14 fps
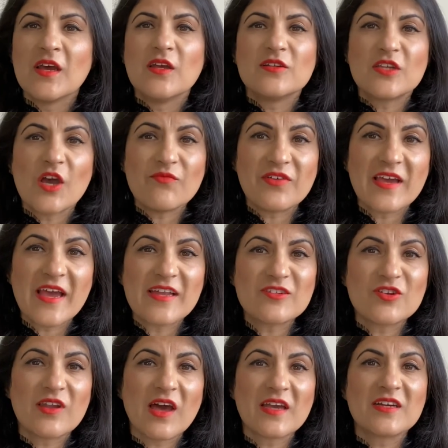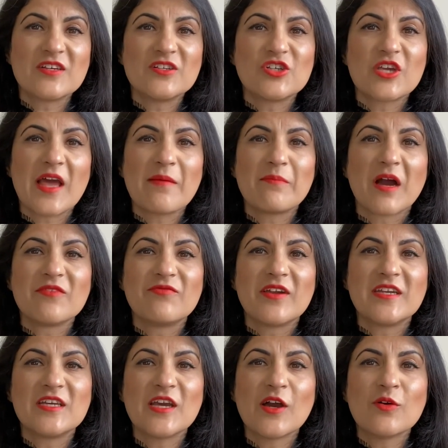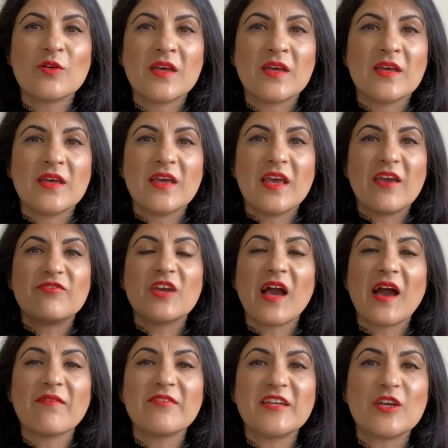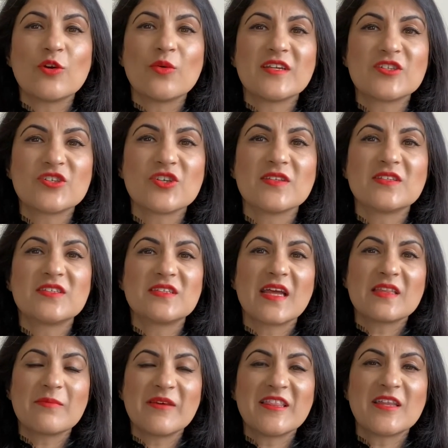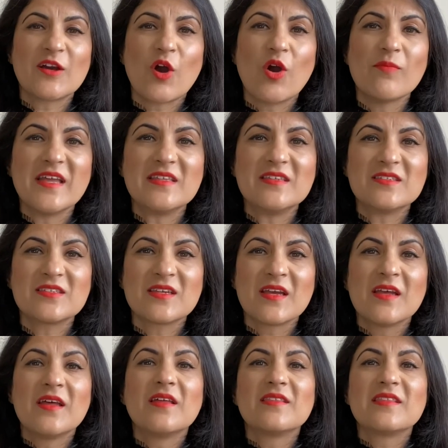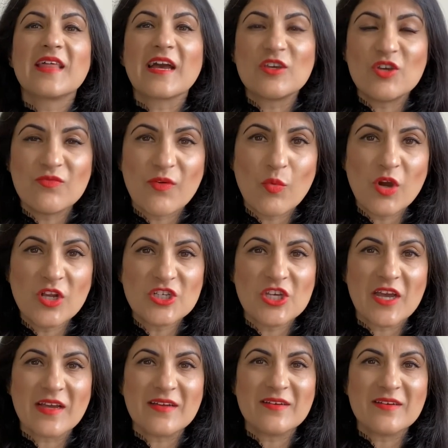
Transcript: Don't forget to like and share my video. If you have any questions, stick them in the comments. Thank you for watching.